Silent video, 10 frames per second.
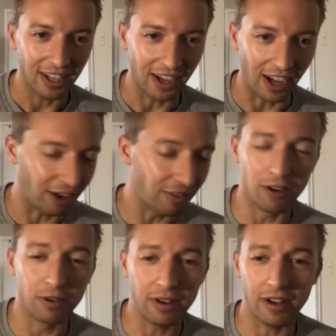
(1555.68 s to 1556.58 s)
I don't
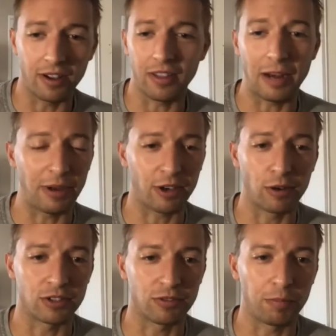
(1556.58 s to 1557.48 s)
know a lot about
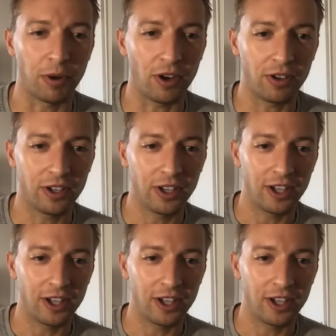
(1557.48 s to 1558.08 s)
coaching football.